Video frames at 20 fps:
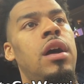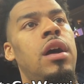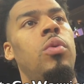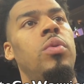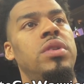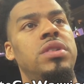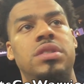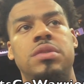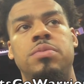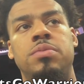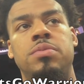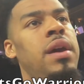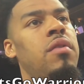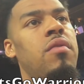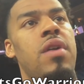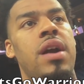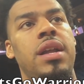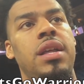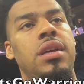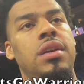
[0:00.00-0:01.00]
Always just
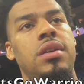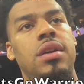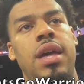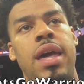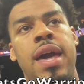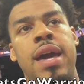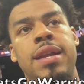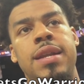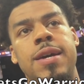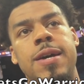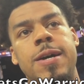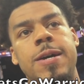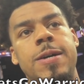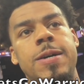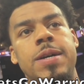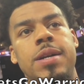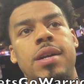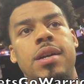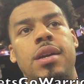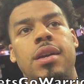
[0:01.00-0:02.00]
being ready, and
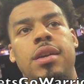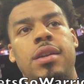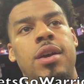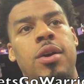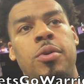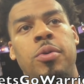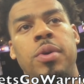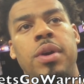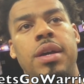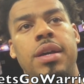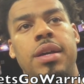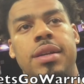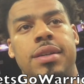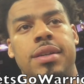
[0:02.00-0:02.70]
you know,